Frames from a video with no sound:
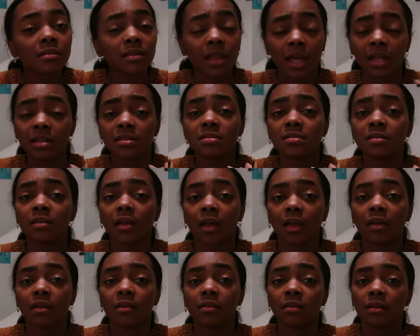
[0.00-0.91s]
That's
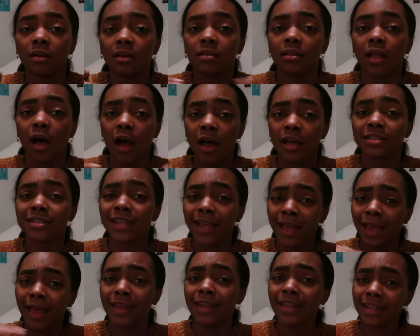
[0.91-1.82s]
like a lot
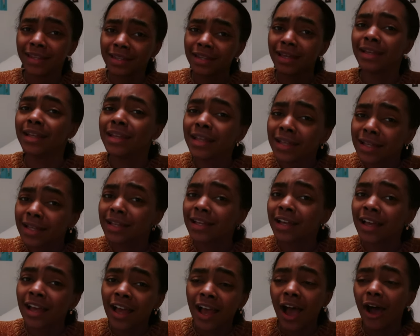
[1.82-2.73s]
to edit. I
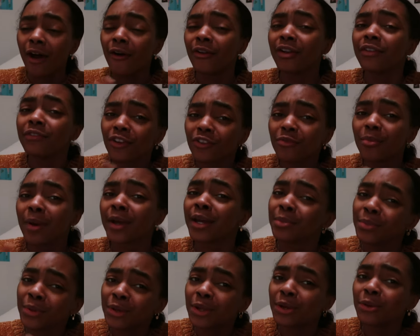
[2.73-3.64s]
don't even know if my
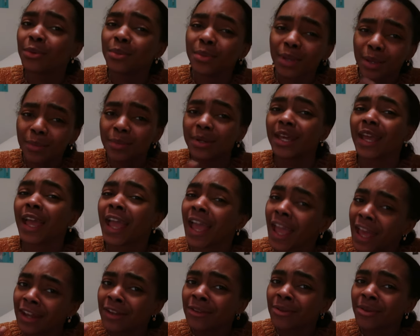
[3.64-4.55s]
computer will be able to
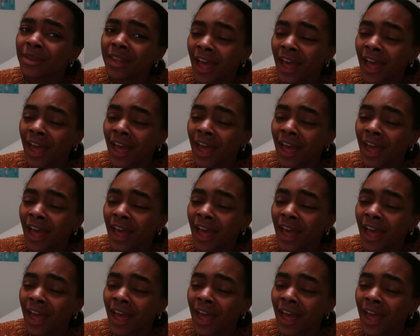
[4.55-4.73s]
handle